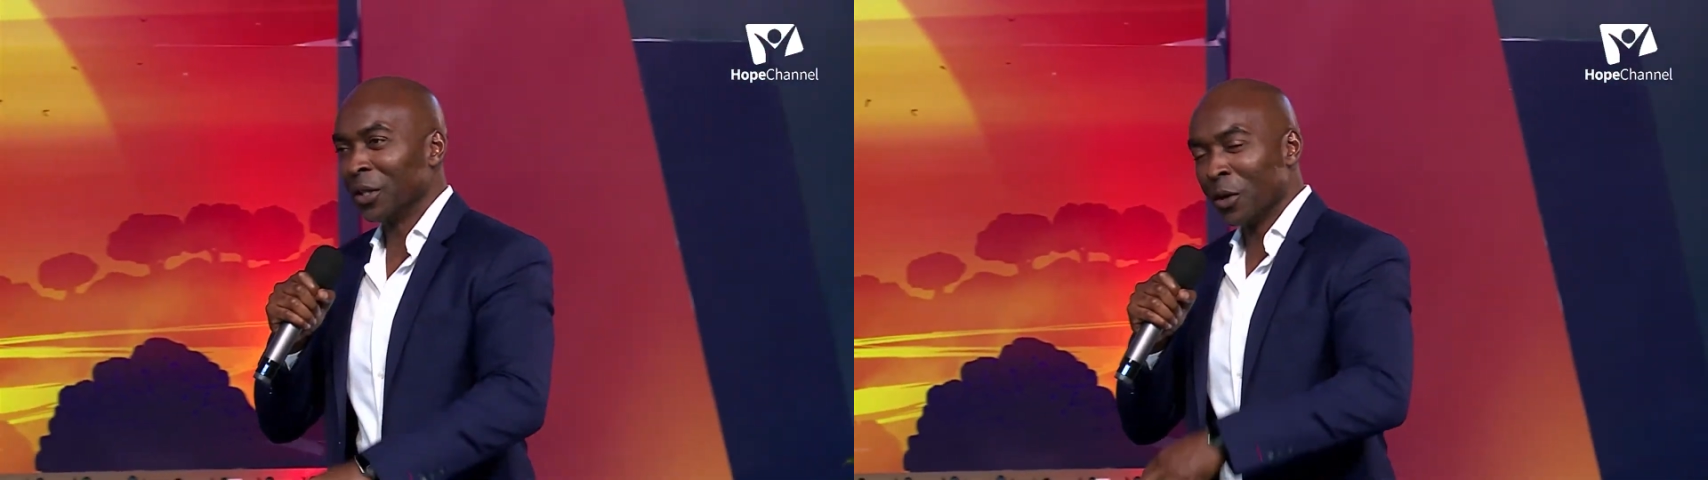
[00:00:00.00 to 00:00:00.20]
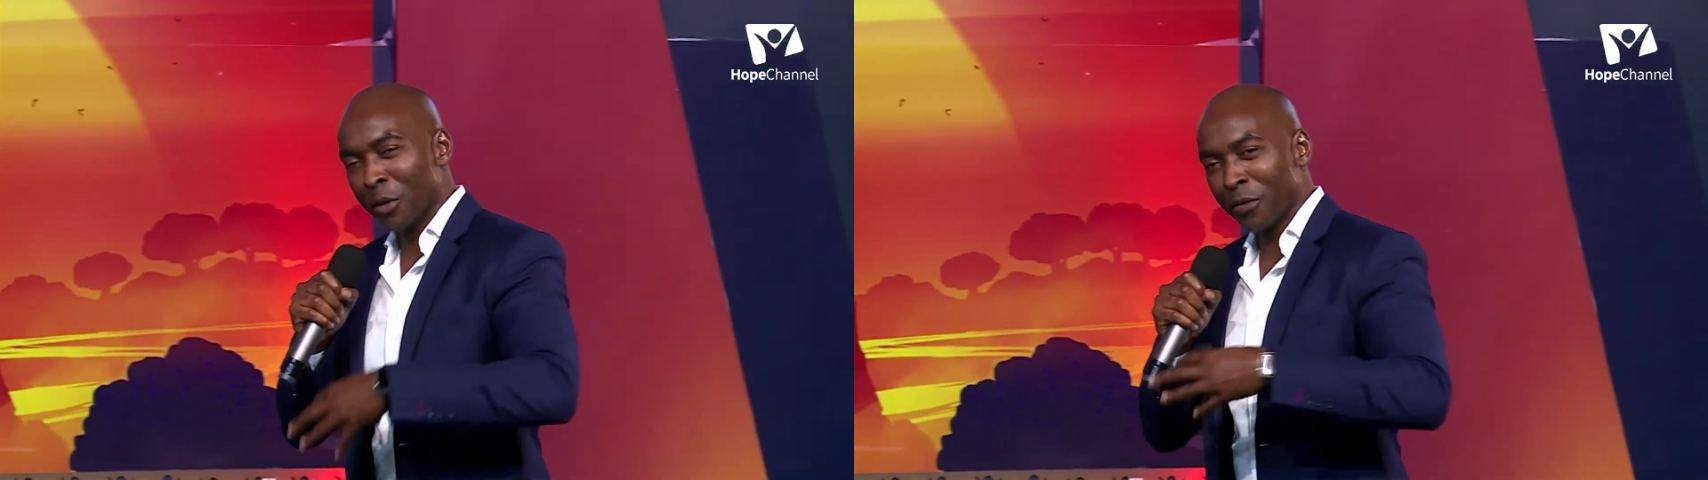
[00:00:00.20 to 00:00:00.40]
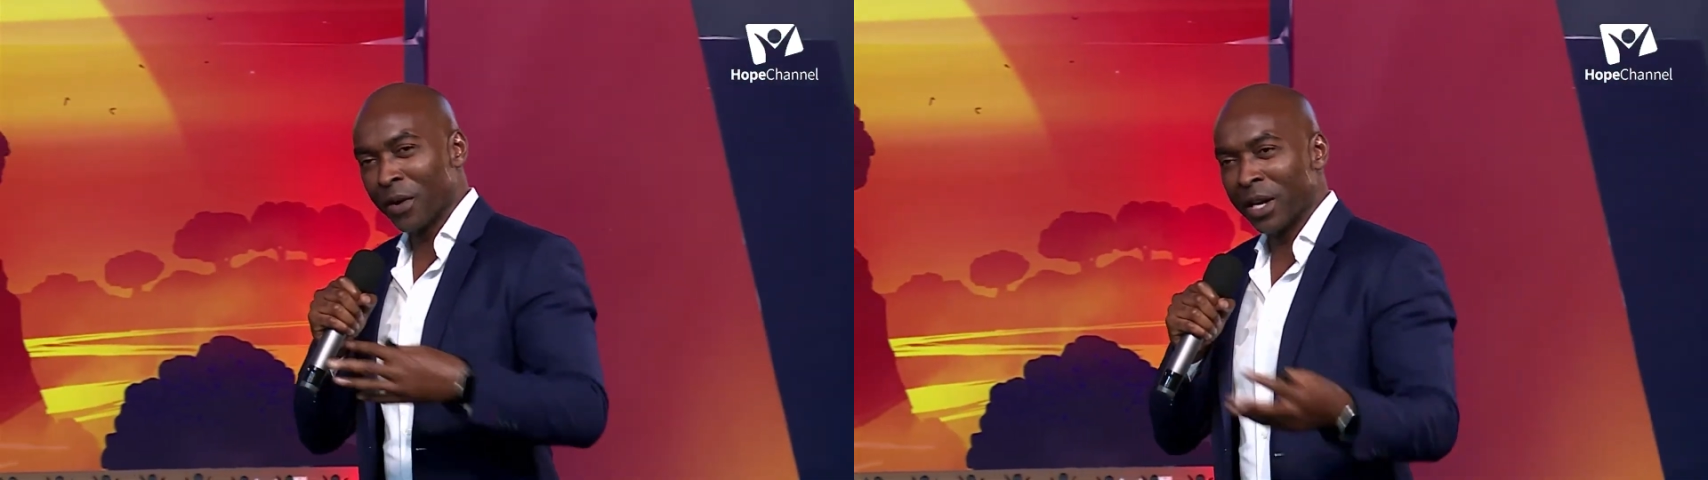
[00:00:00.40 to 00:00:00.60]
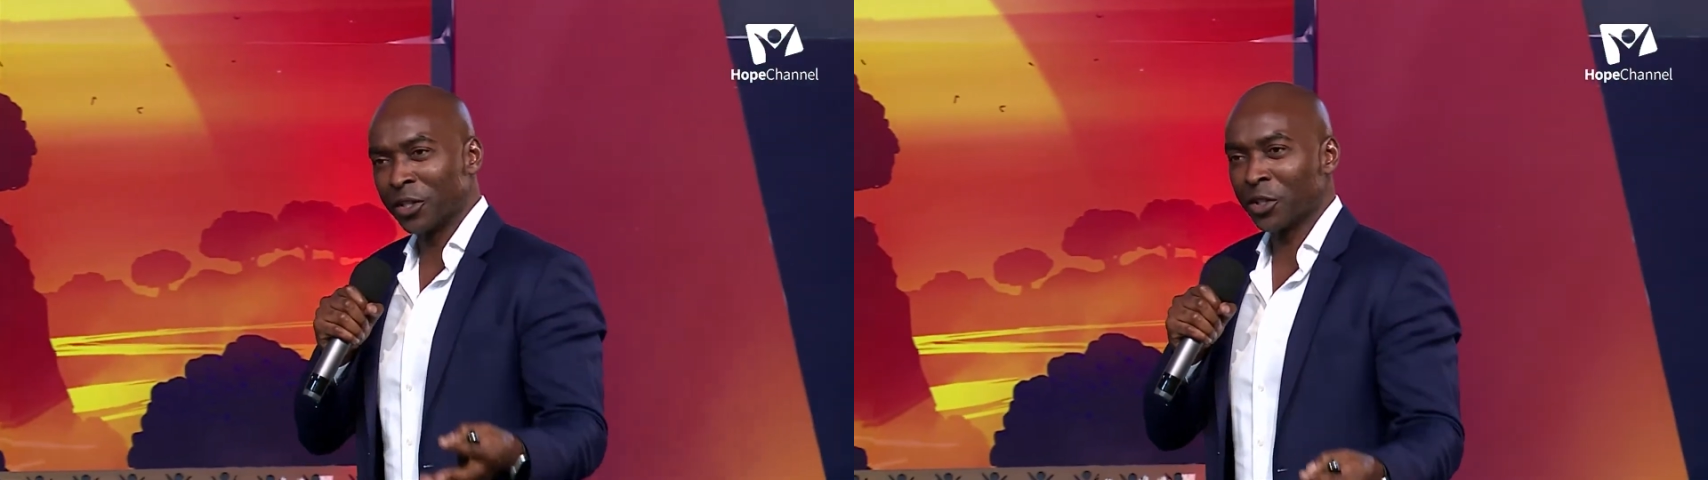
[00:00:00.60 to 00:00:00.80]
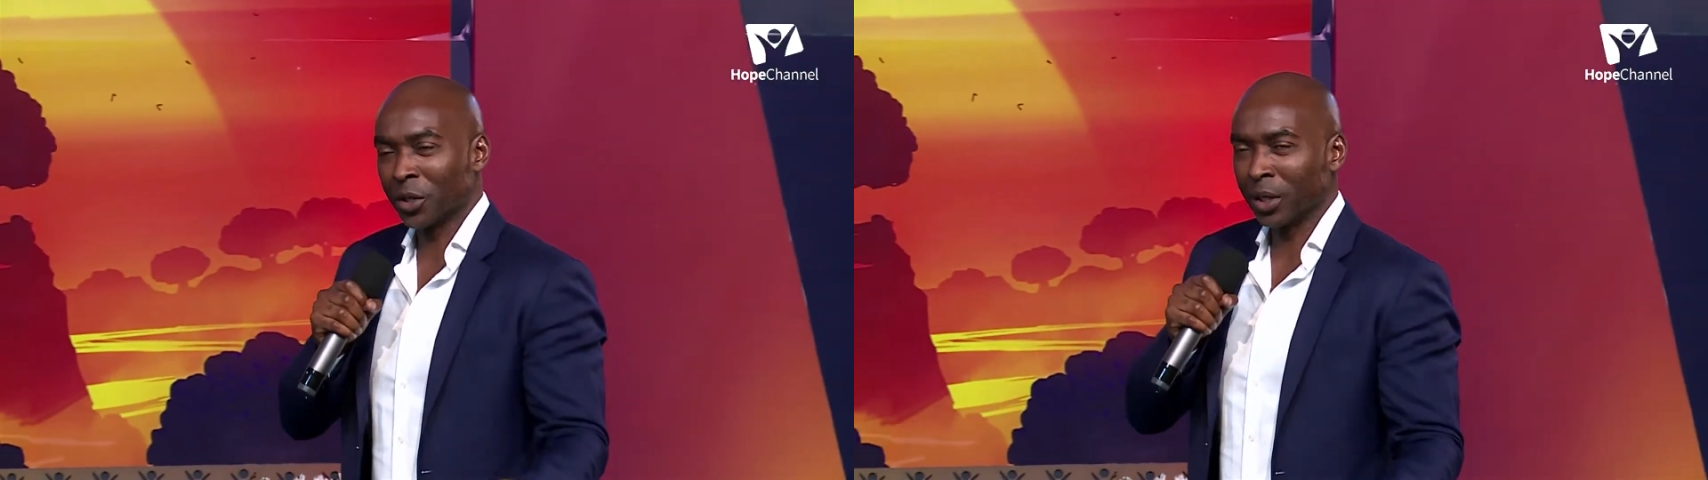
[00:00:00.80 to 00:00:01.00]
no
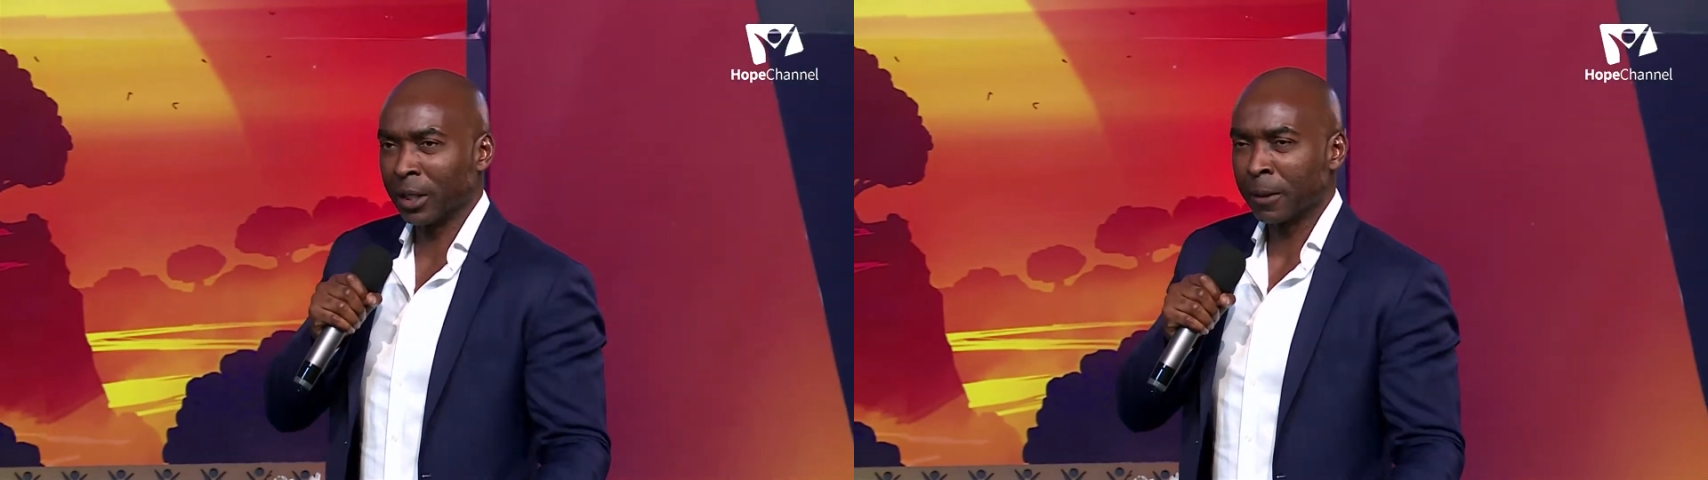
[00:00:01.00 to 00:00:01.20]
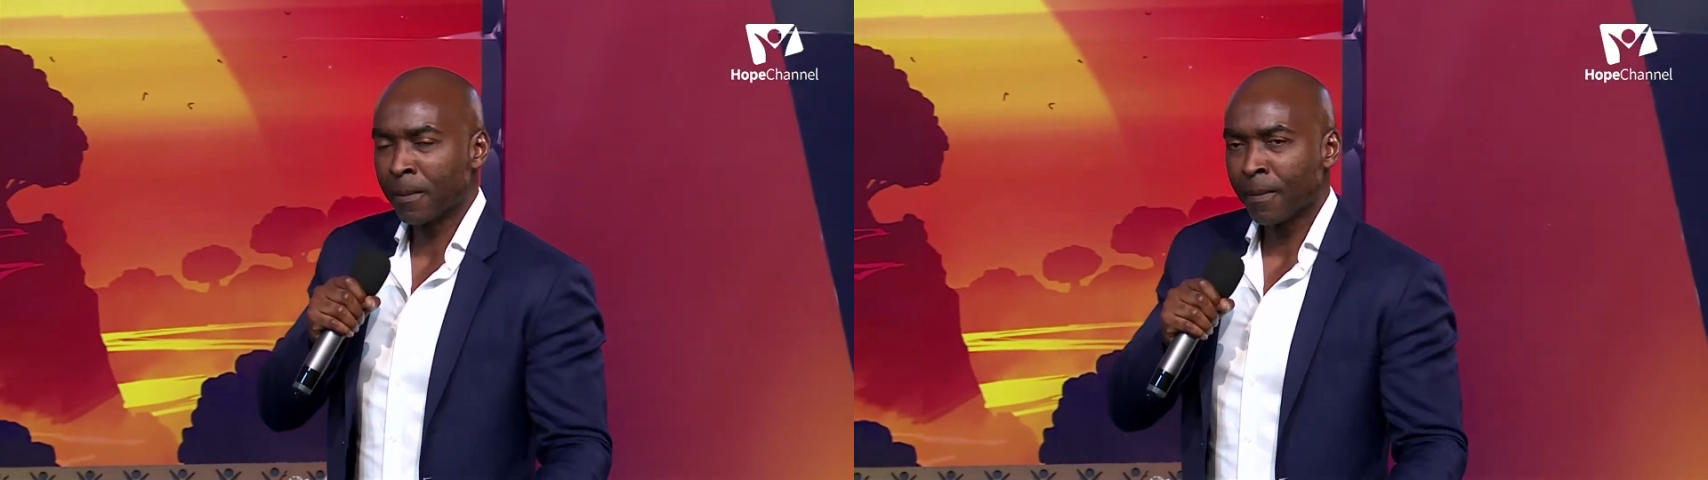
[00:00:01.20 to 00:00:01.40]
refined sugar,